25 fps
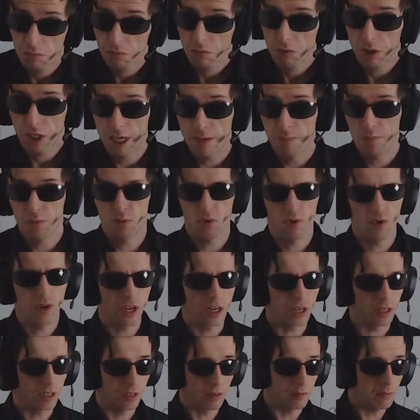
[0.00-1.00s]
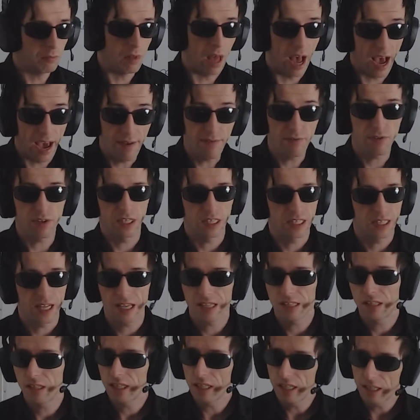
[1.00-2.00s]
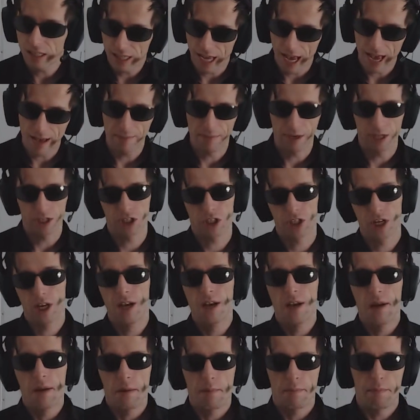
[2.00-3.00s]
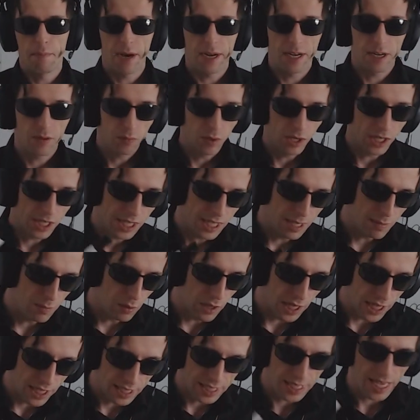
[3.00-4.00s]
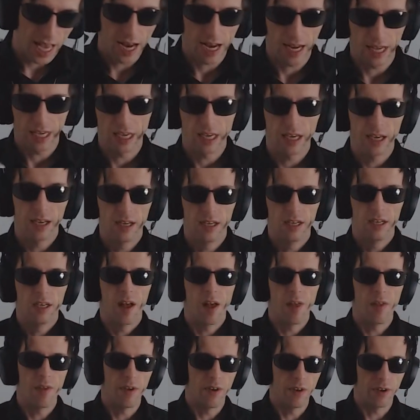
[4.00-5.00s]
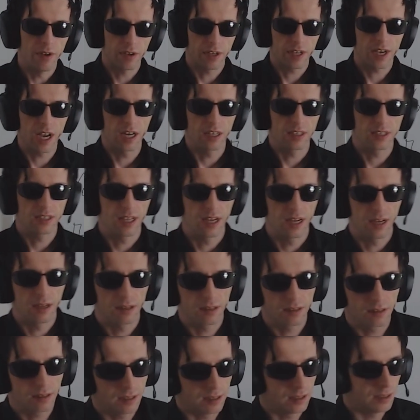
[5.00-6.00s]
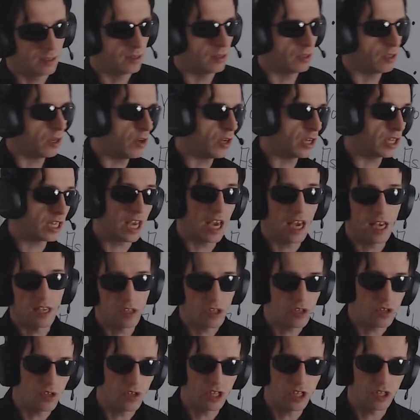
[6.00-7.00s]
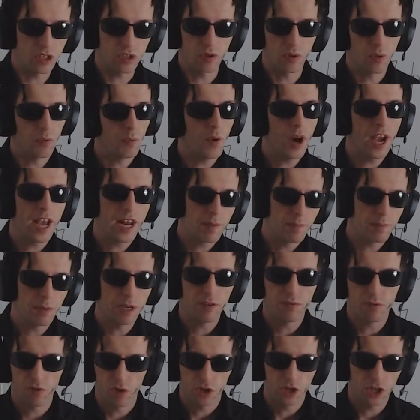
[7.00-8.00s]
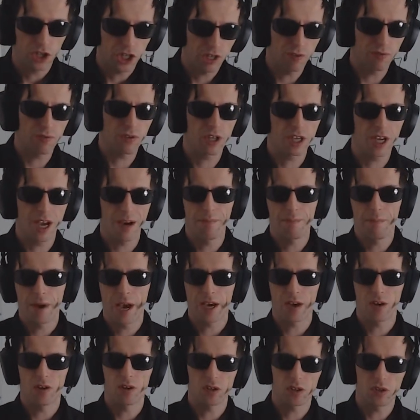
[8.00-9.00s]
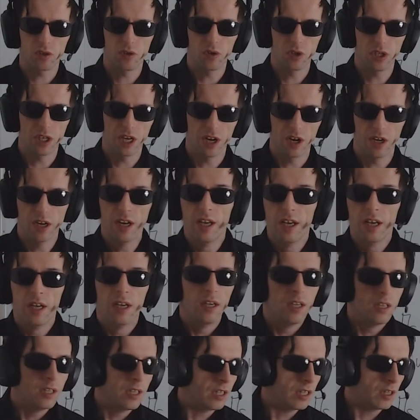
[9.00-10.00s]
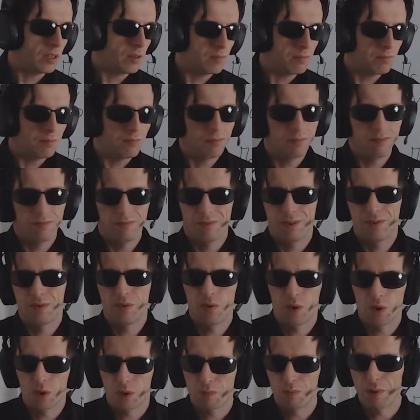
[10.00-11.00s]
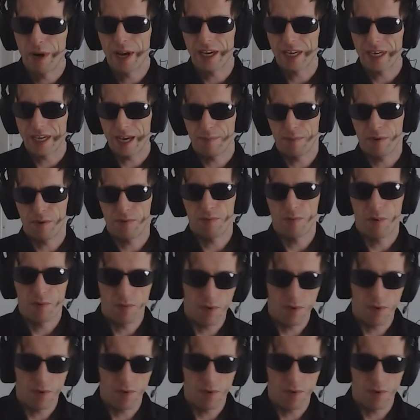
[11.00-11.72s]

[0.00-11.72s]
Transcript: keep throwing knives. It doesn't deal damage, but it will keep resetting the car start. You know, in case you need to wait a bit for your shift to come back on cooldown. If you want to break a couple of more